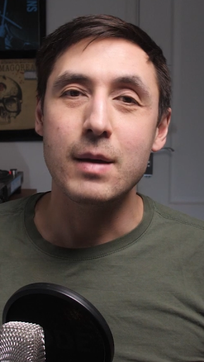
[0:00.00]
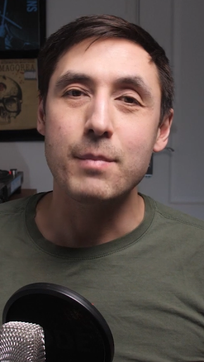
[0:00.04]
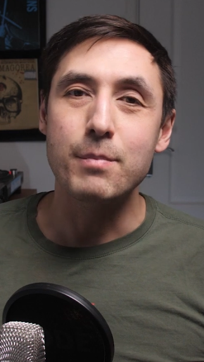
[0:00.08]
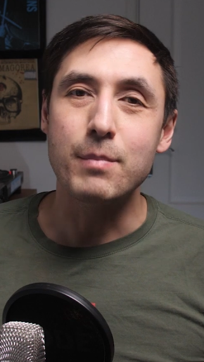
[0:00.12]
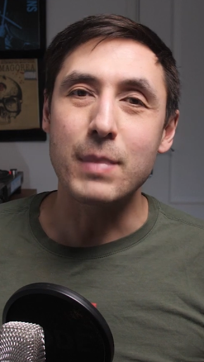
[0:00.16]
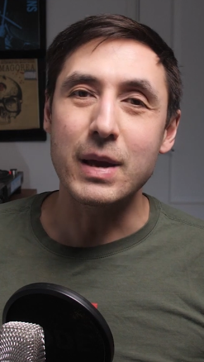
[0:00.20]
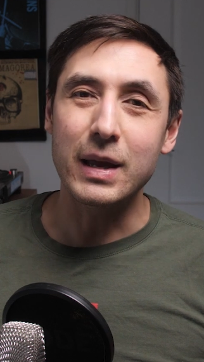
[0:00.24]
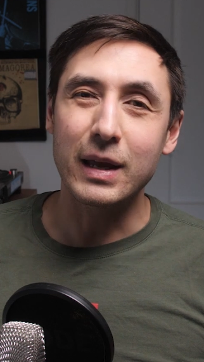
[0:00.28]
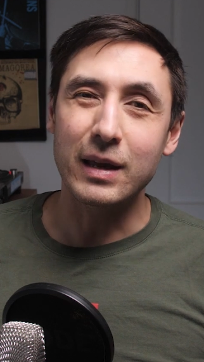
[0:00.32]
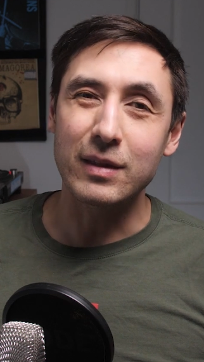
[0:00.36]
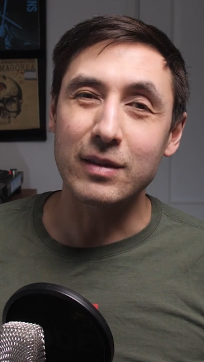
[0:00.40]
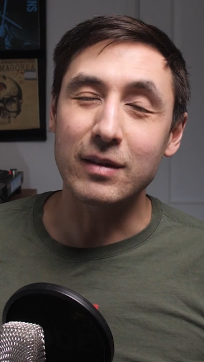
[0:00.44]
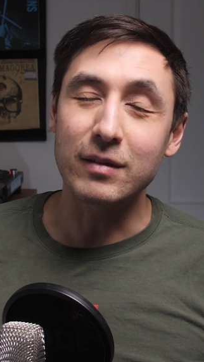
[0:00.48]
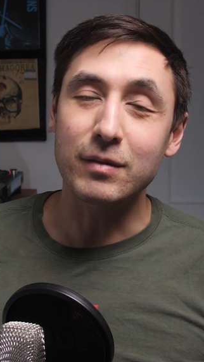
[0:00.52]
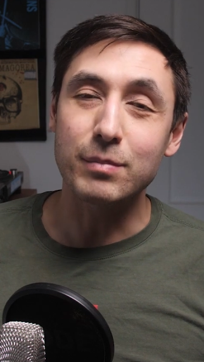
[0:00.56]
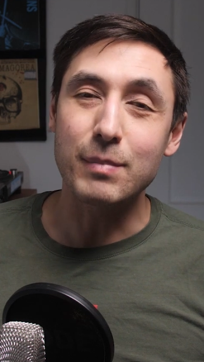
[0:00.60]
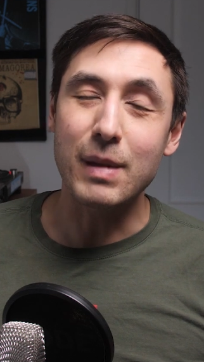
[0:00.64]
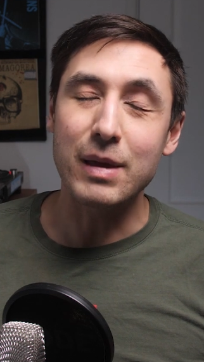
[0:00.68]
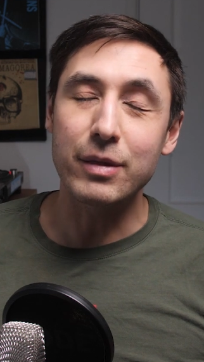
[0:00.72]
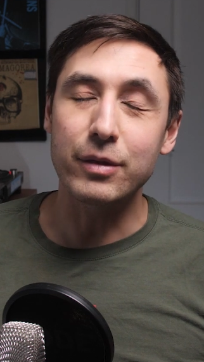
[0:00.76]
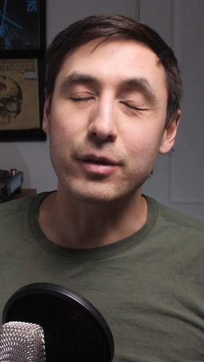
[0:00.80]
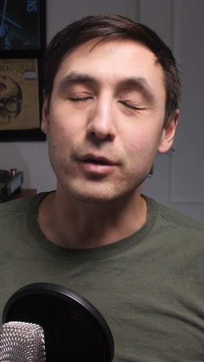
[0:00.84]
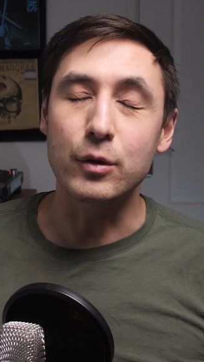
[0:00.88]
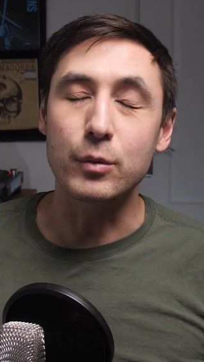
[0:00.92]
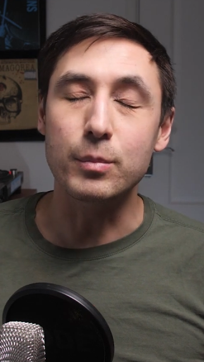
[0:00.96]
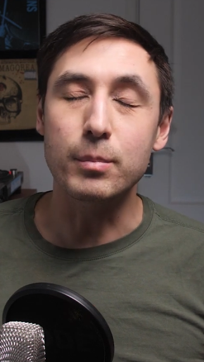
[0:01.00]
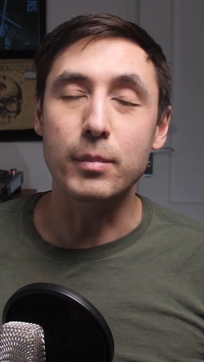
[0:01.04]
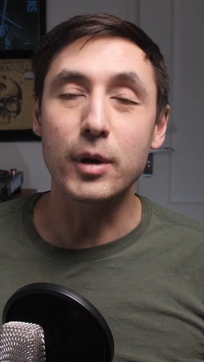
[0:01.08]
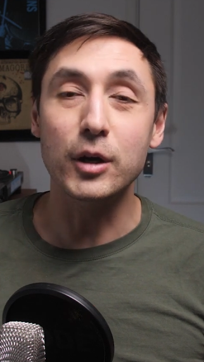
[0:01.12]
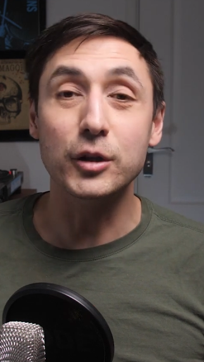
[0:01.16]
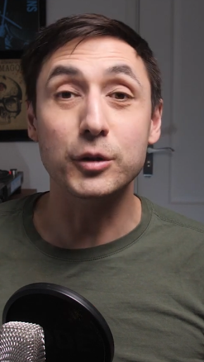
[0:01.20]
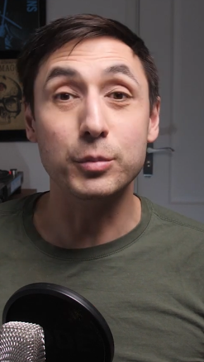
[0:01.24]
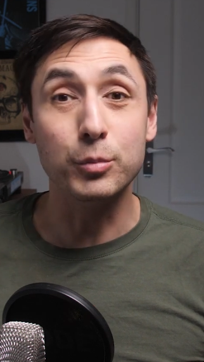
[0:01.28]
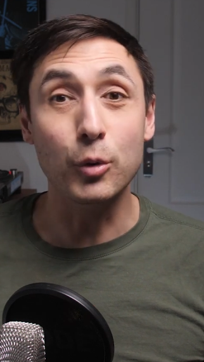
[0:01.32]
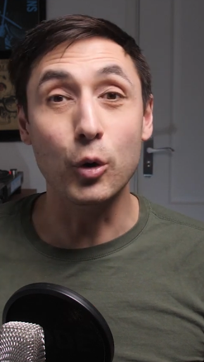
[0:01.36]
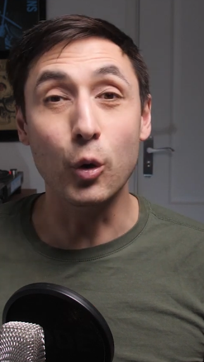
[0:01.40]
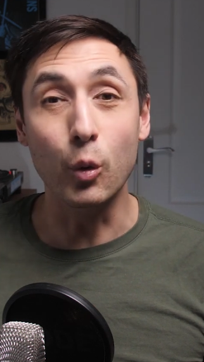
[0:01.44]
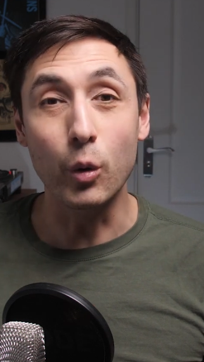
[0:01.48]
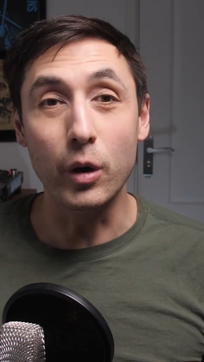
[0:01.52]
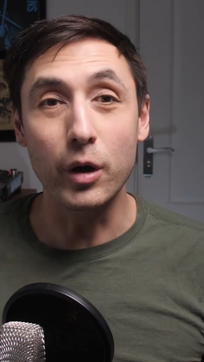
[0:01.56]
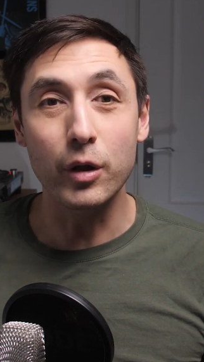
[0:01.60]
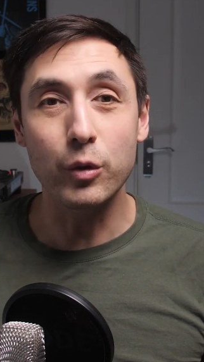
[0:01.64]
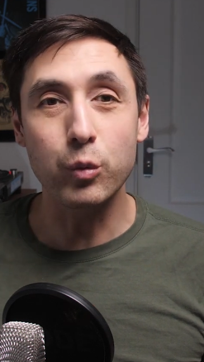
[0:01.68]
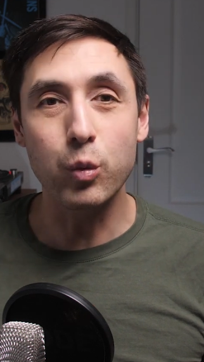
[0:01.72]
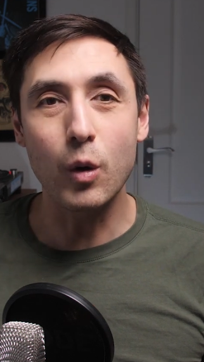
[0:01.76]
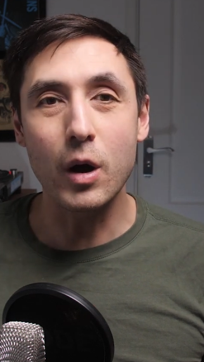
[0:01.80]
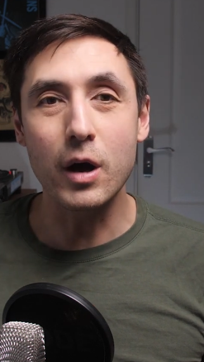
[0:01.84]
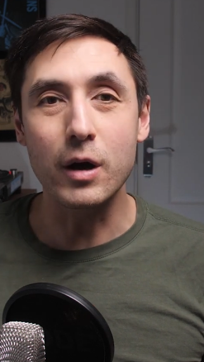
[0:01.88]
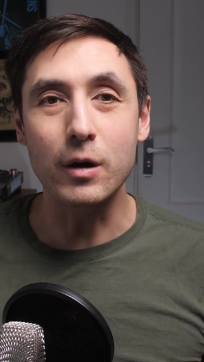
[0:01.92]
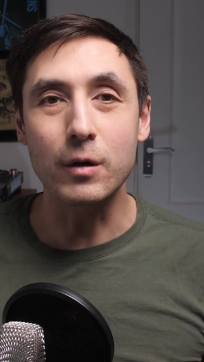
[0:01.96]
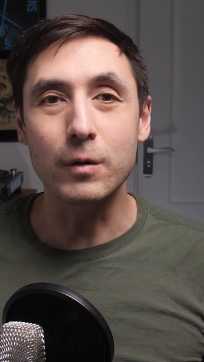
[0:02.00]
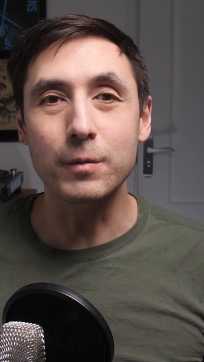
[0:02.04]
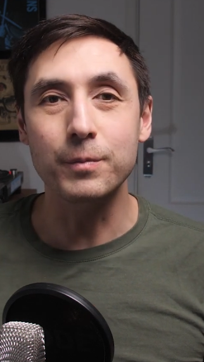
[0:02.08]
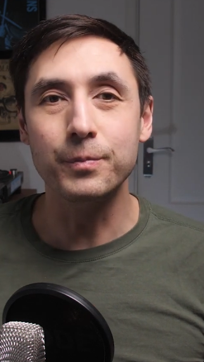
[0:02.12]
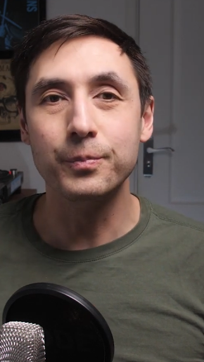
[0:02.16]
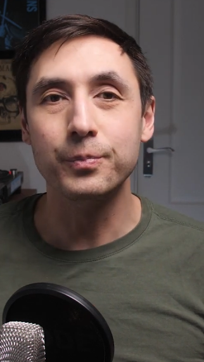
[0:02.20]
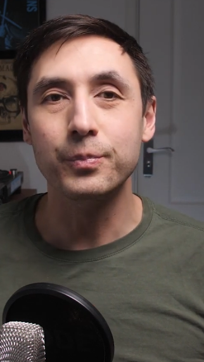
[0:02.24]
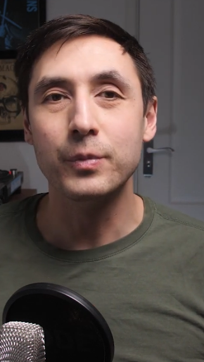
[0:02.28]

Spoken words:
making this method much more worthwhile.